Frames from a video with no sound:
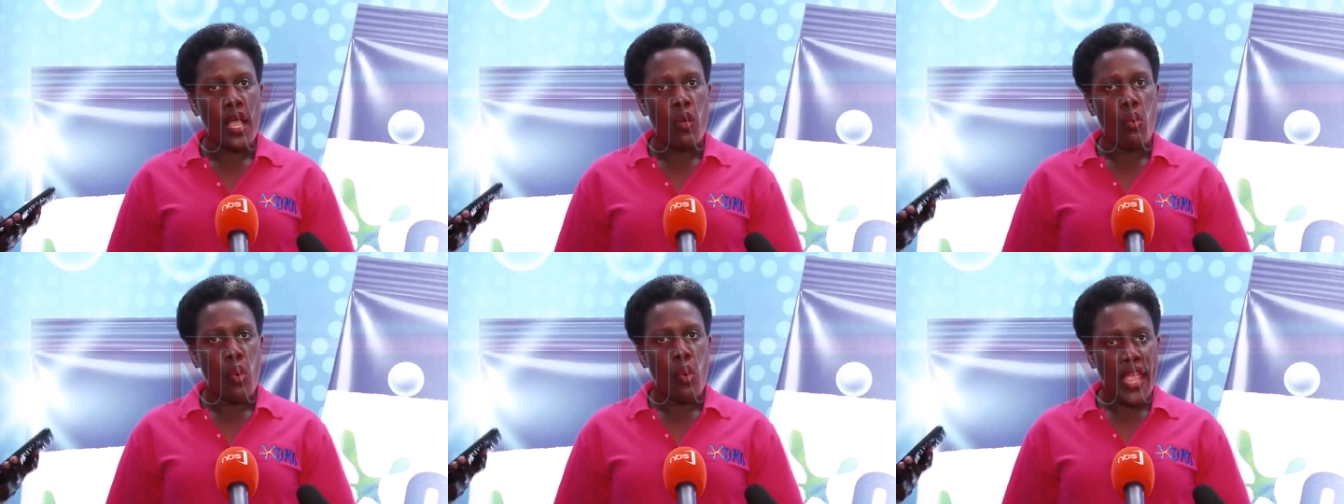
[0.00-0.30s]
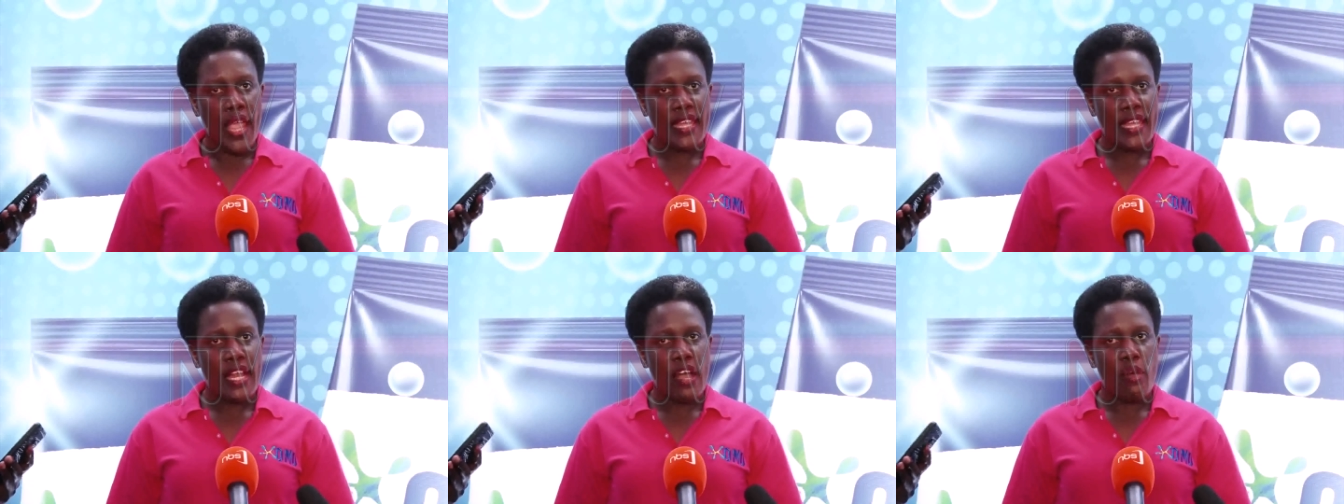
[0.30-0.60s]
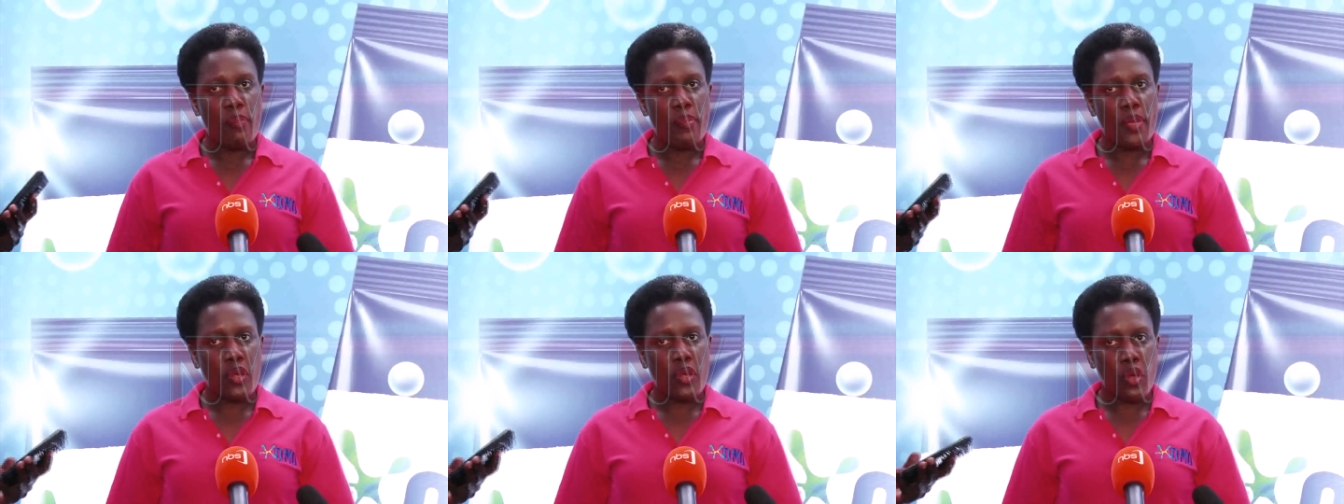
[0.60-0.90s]
Why now?
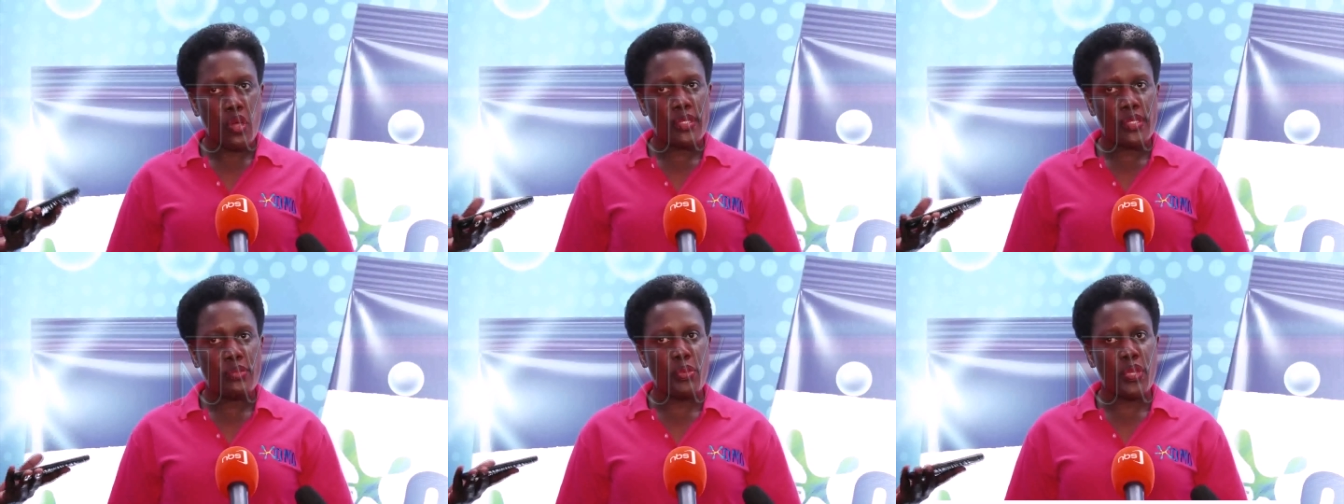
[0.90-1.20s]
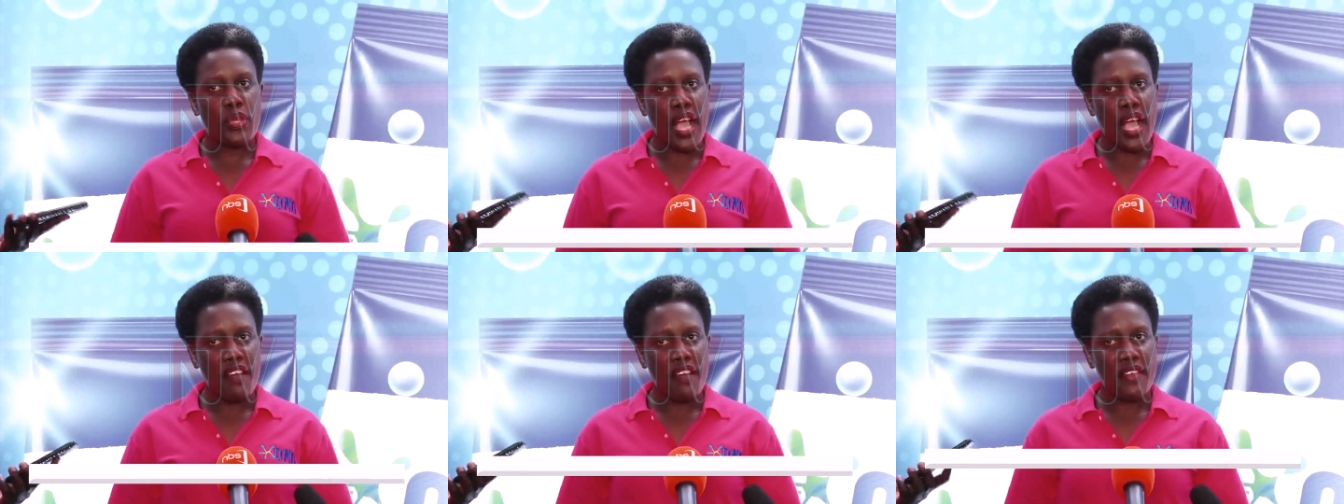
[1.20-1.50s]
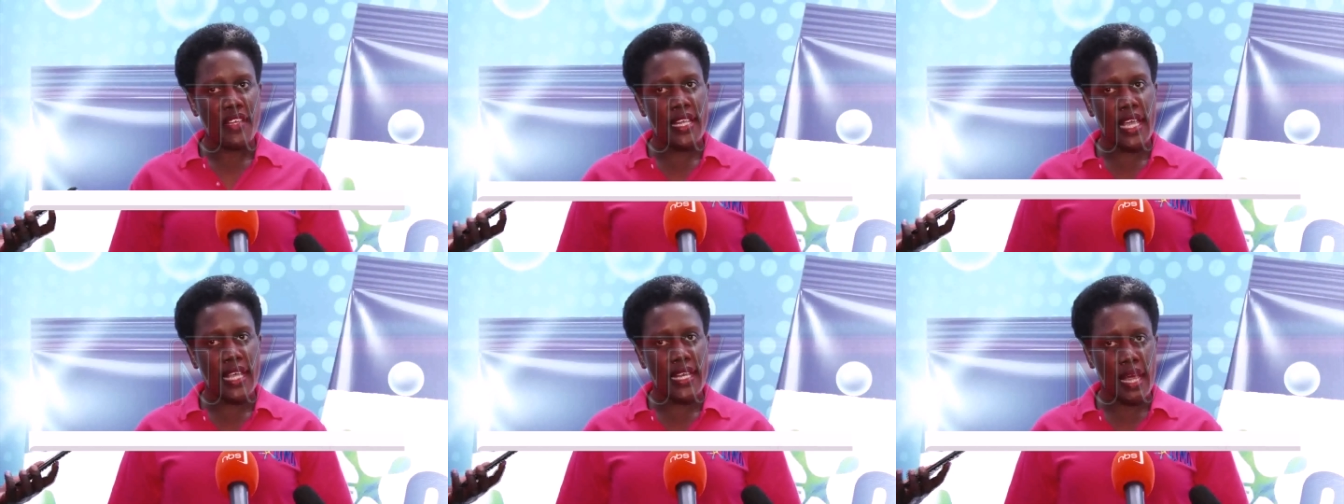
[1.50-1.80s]
Because we have
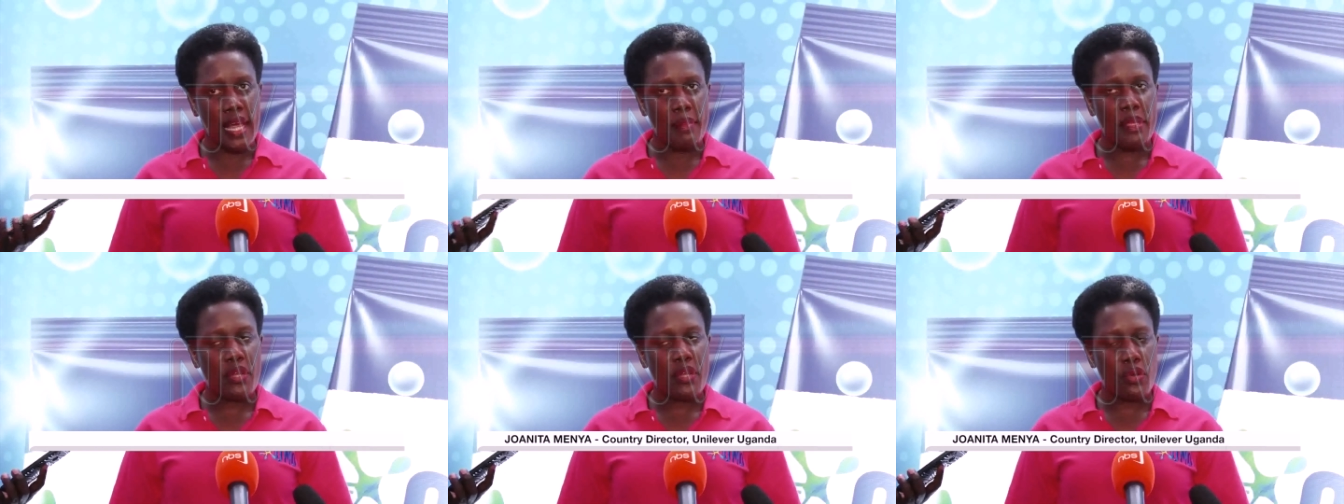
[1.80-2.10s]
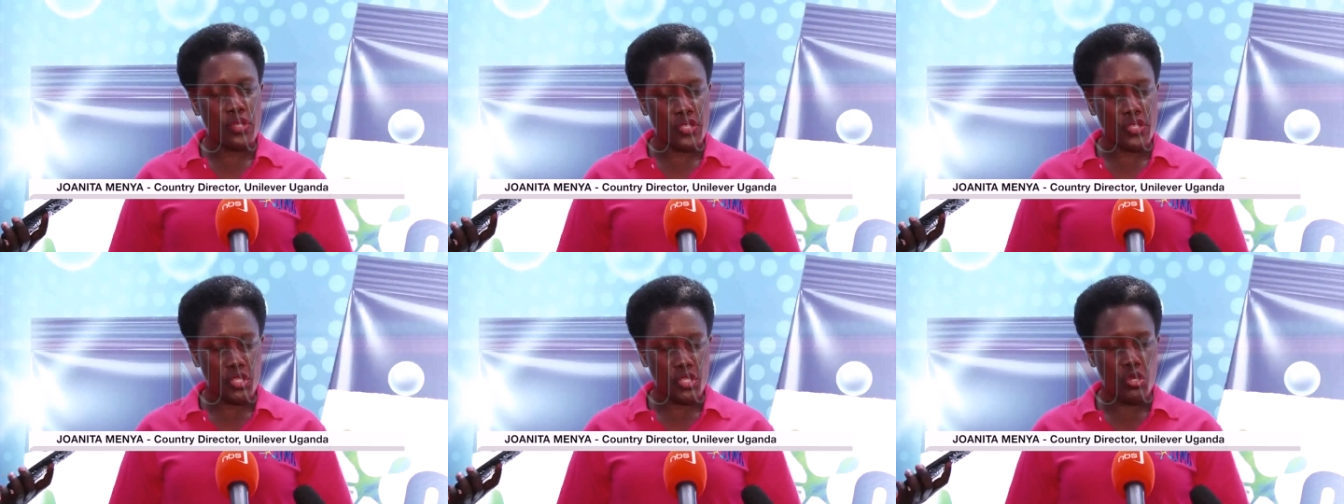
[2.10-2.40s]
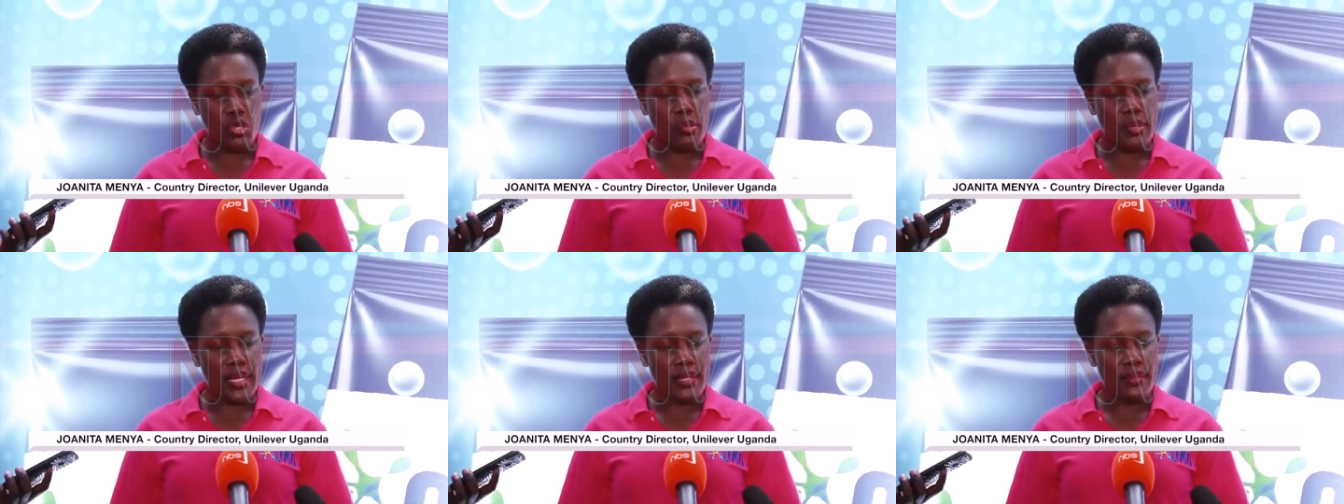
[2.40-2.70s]
a dynamic
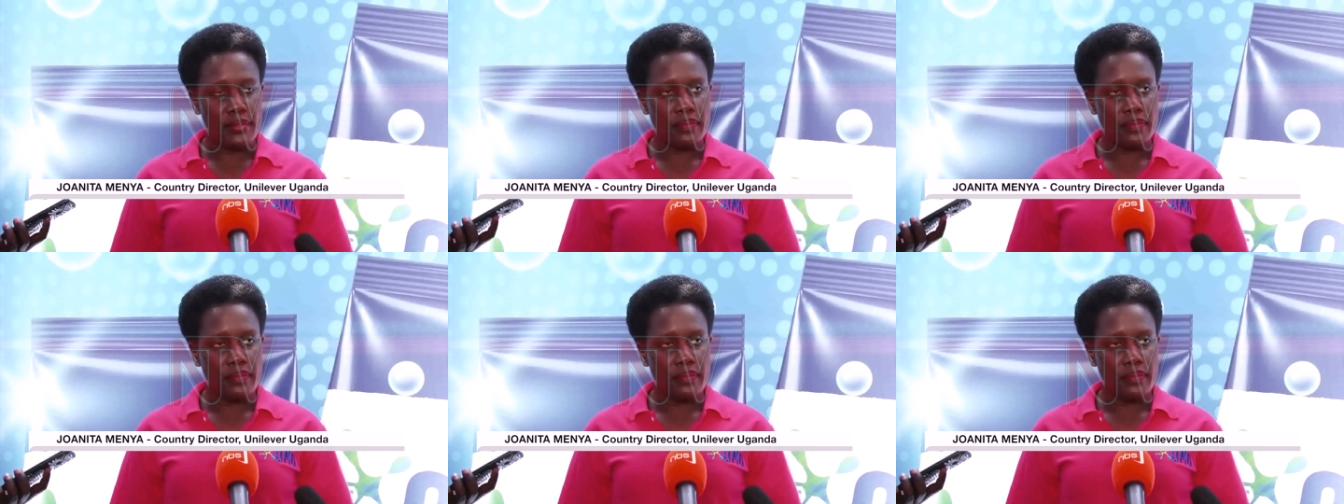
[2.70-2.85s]
consumer